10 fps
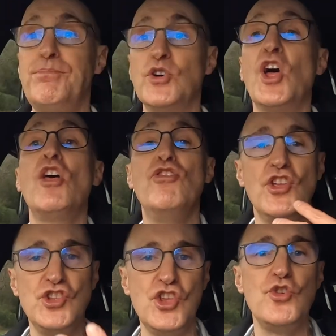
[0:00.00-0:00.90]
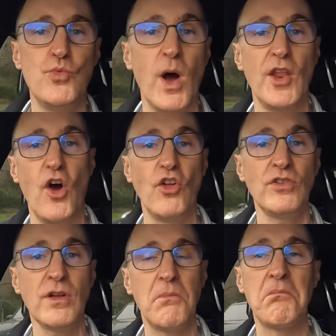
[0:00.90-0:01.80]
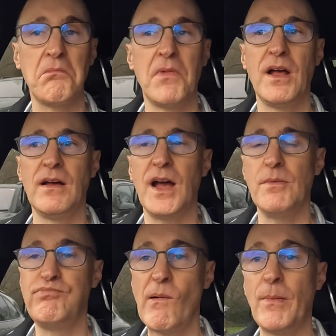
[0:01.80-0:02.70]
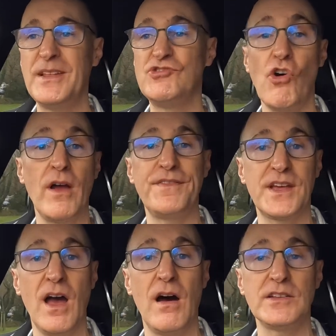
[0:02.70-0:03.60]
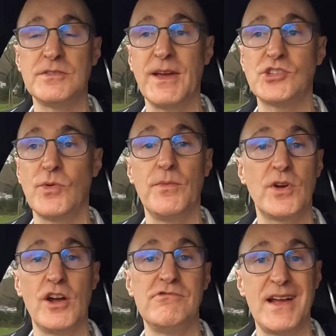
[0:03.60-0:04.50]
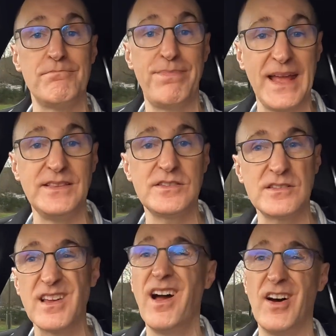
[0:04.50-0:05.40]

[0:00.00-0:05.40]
put the new one on, and probably drive the car to make sure it will go round bends.